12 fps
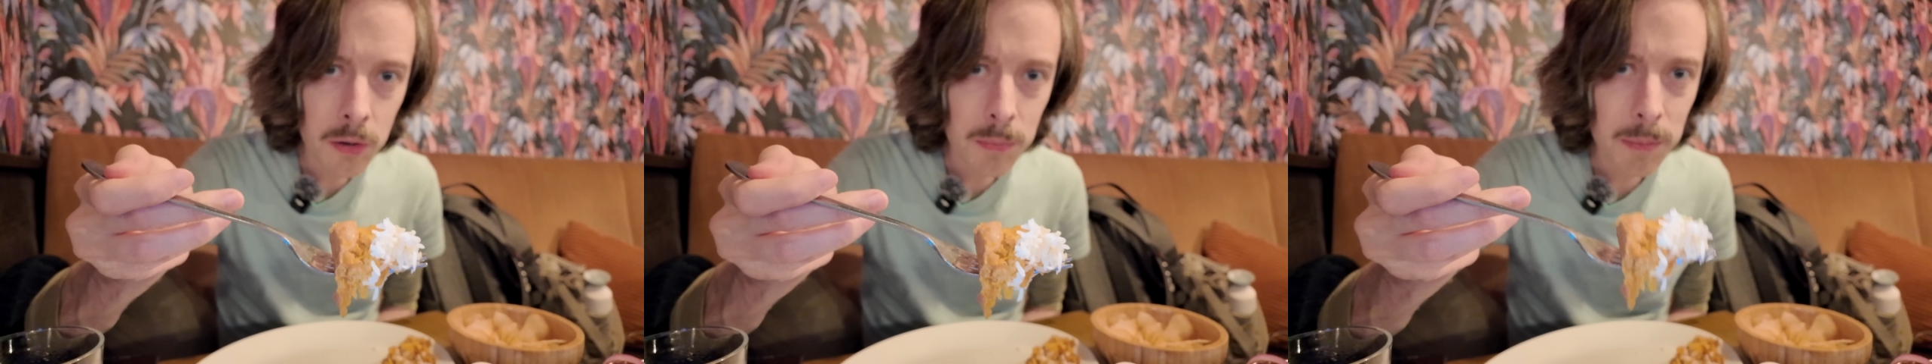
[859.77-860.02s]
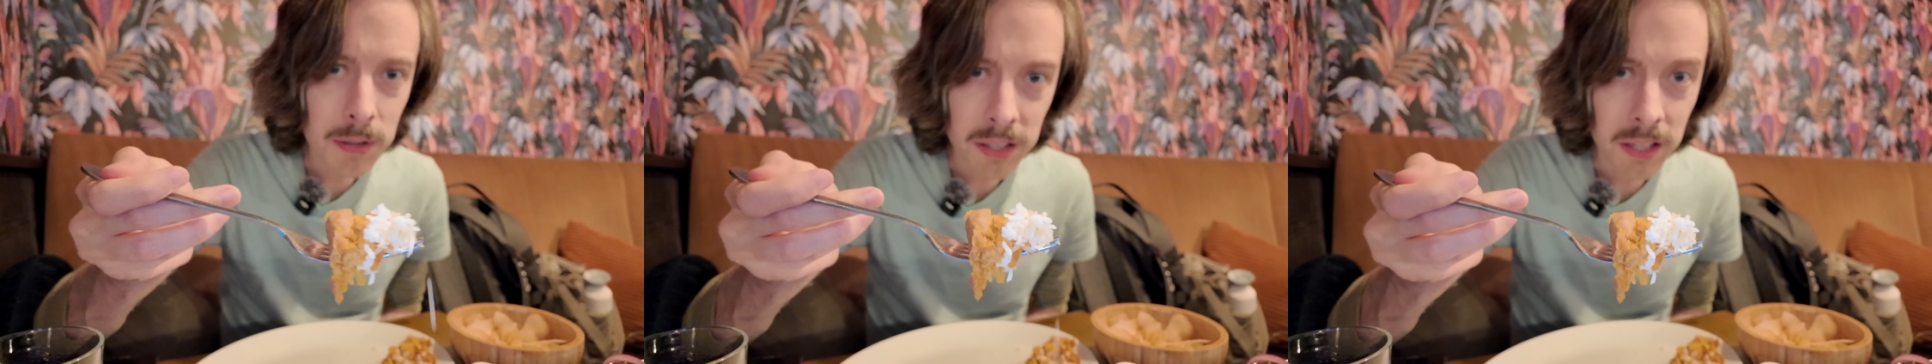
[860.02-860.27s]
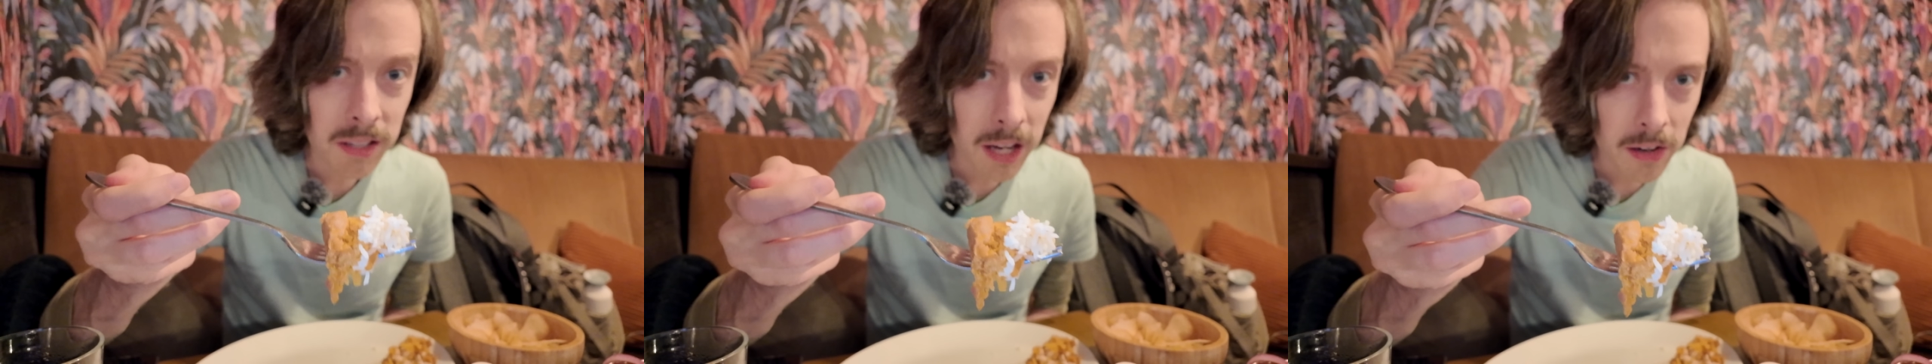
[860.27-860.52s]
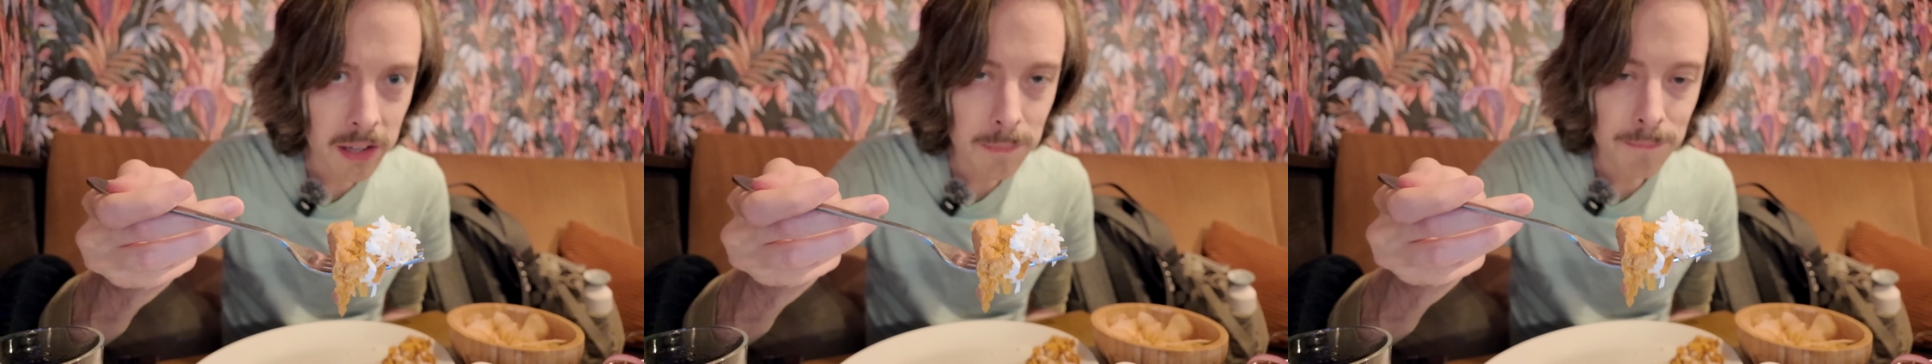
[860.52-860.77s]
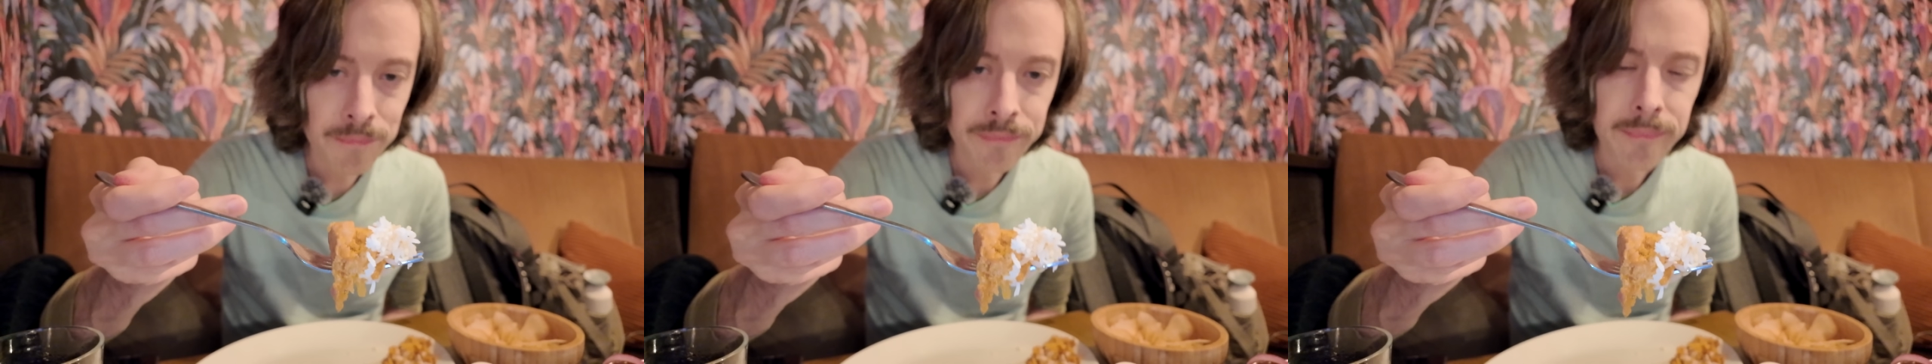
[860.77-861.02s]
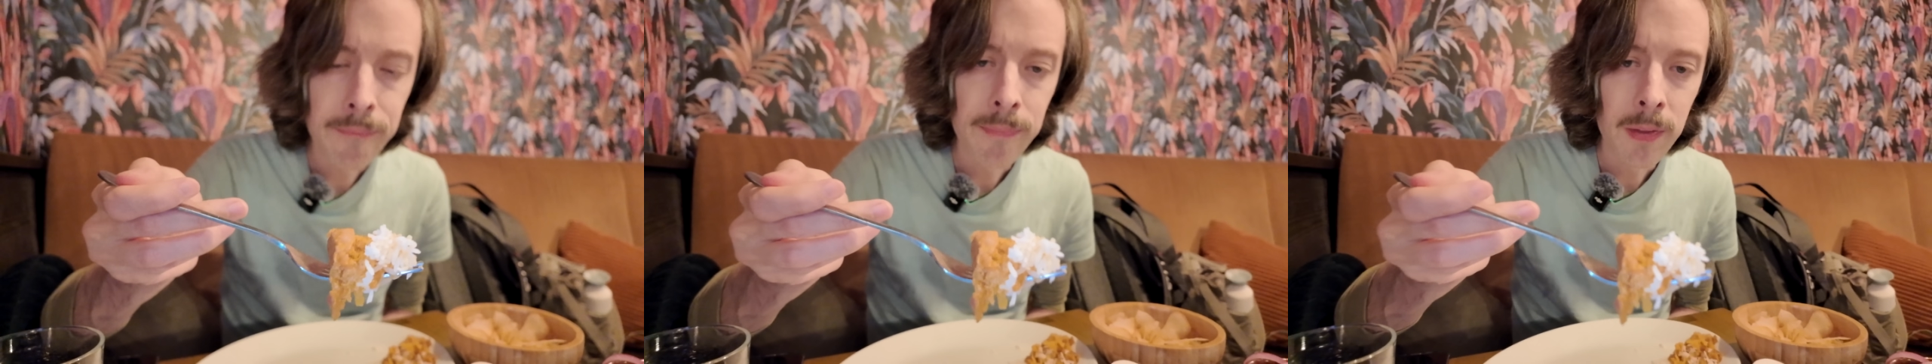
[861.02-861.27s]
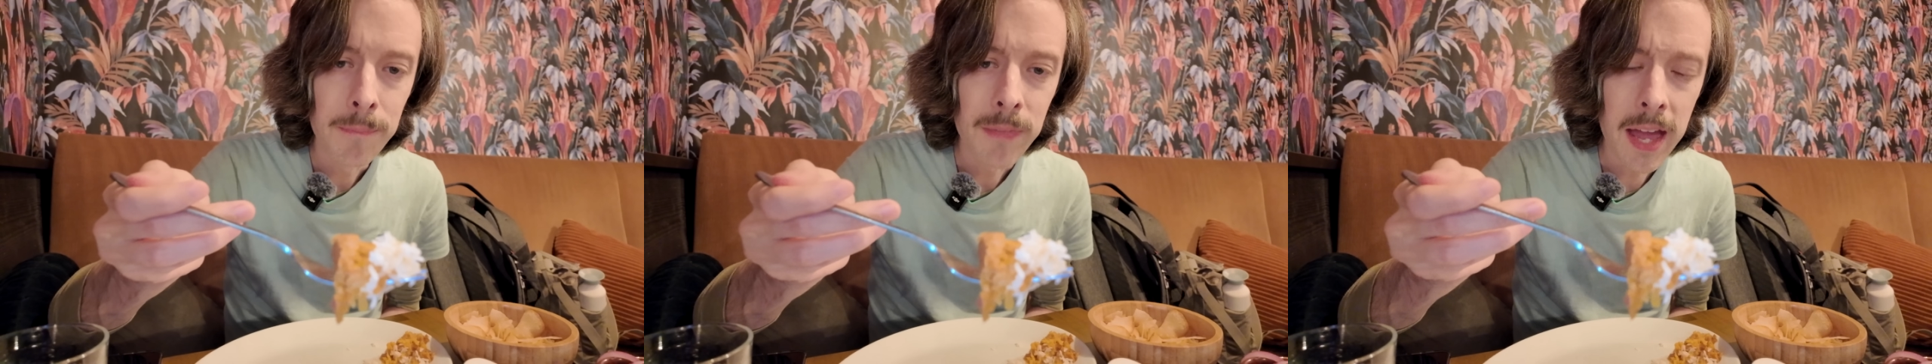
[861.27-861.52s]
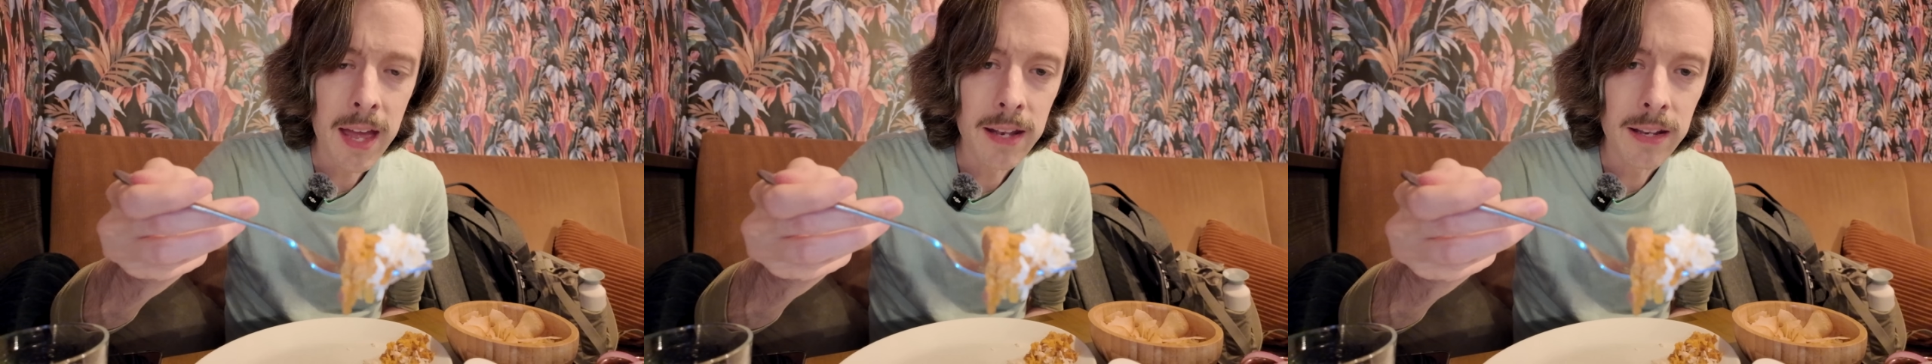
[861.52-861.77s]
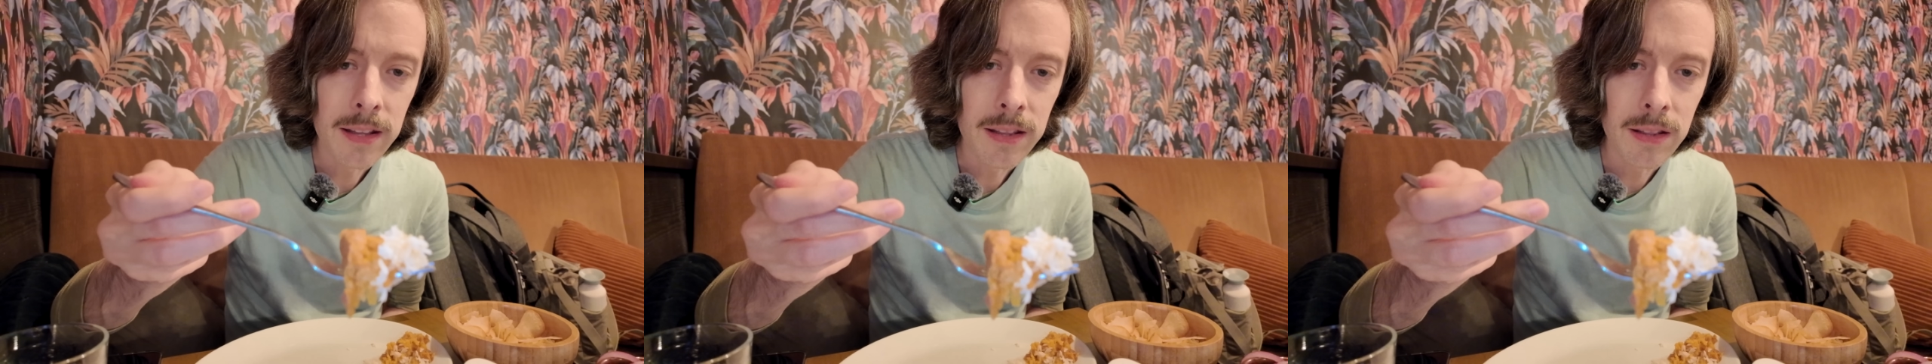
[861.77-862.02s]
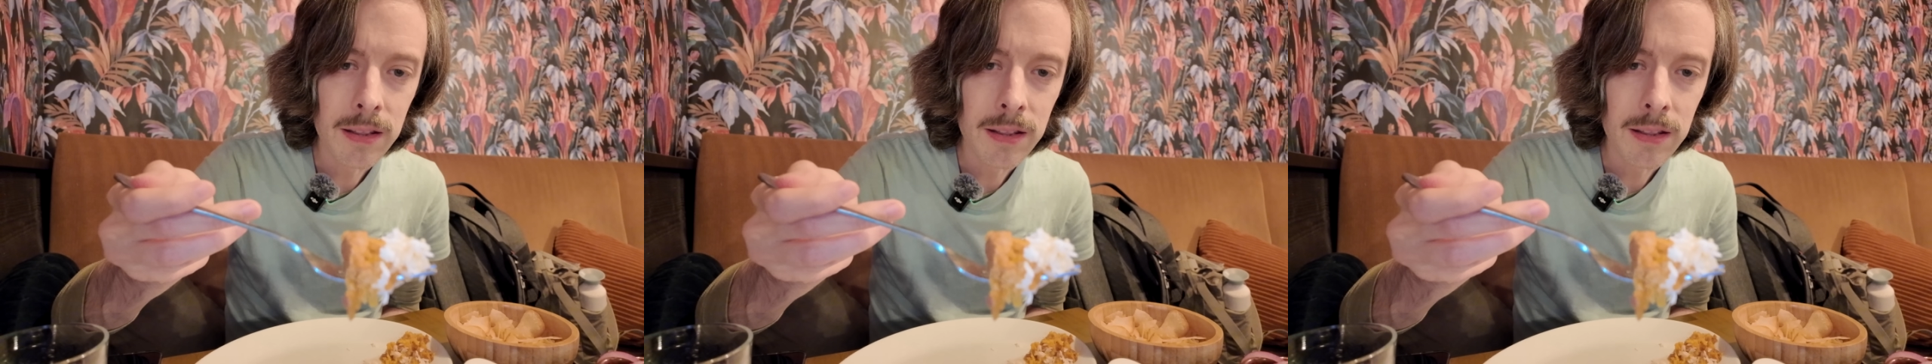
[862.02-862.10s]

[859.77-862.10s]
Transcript: and maybe like a carrot, and